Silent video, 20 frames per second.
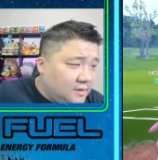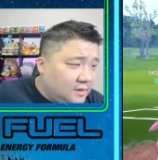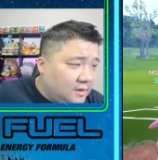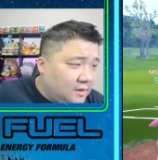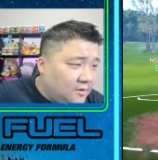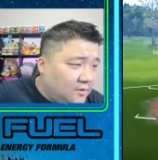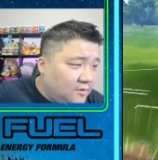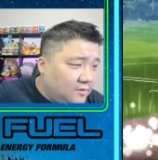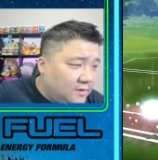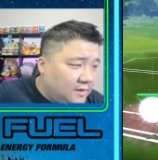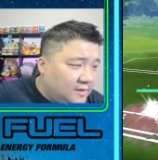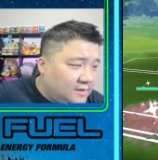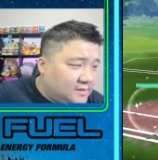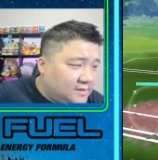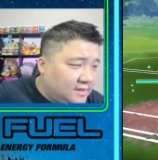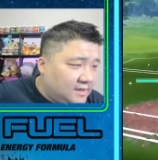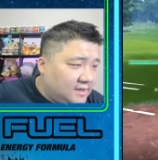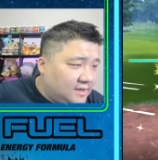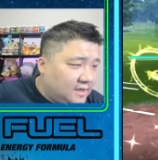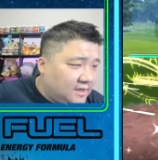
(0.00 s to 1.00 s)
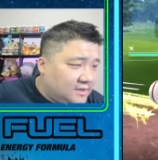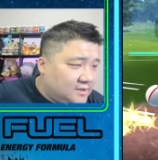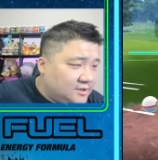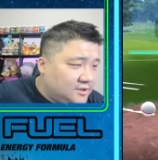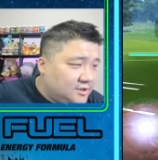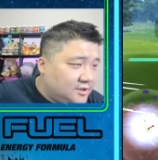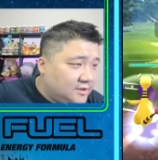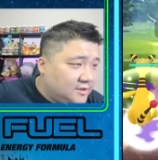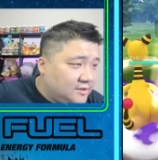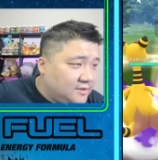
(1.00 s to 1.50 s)
Oh, they decide not to
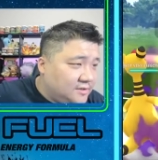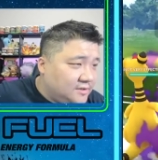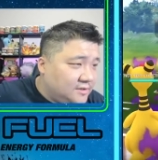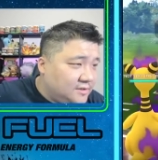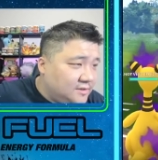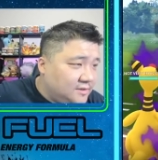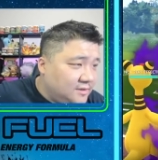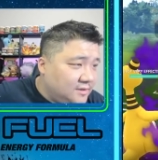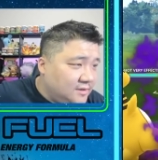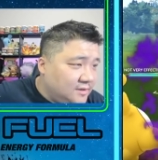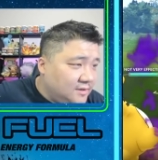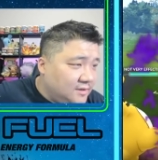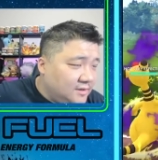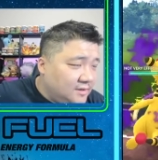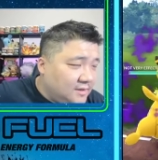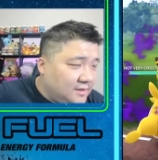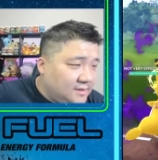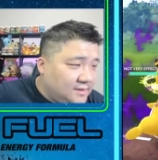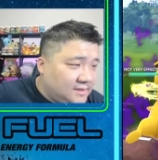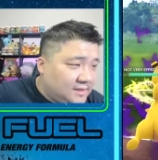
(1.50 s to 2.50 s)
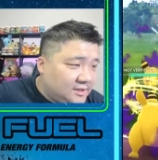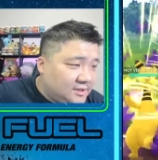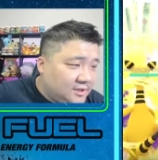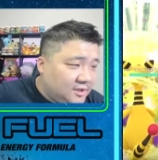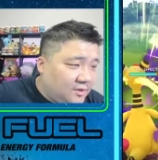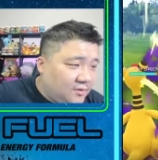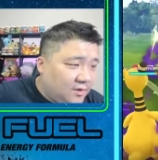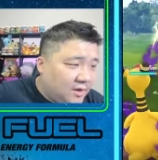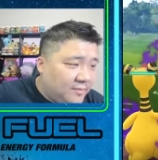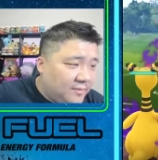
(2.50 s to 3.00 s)
shield. It's actually
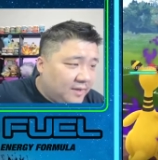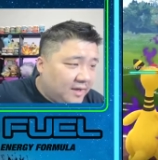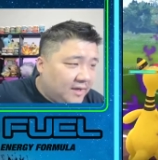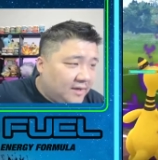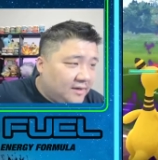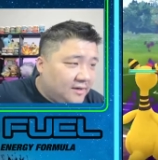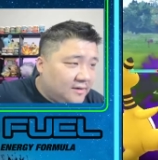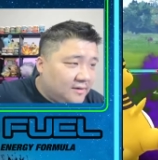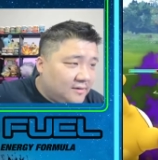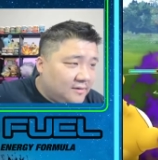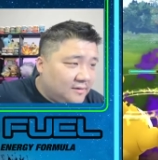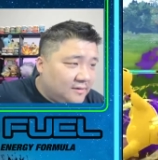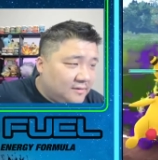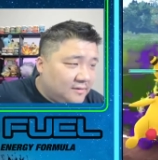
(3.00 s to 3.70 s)
quite bad here.